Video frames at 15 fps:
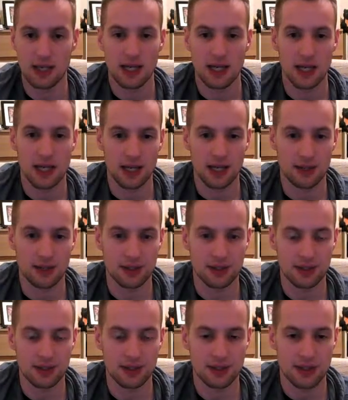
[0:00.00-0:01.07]
and
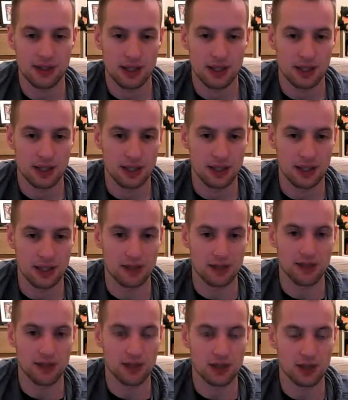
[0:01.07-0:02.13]
then you
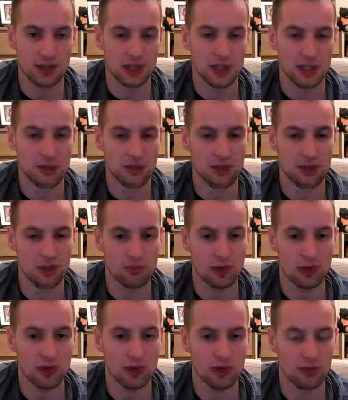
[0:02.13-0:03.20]
eventually get the 2
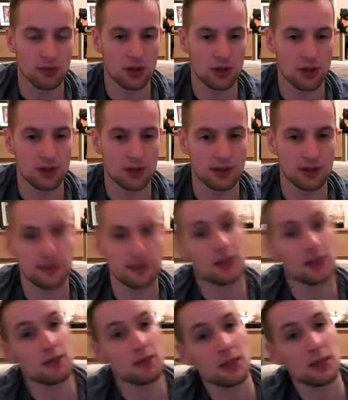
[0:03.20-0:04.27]
uncommon cards if you don't
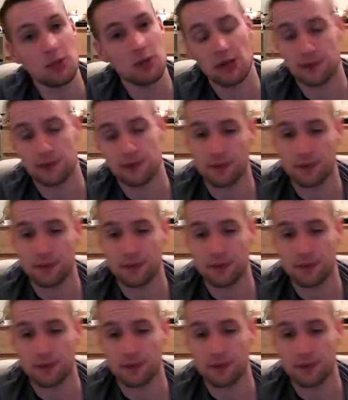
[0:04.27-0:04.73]
make the playoffs.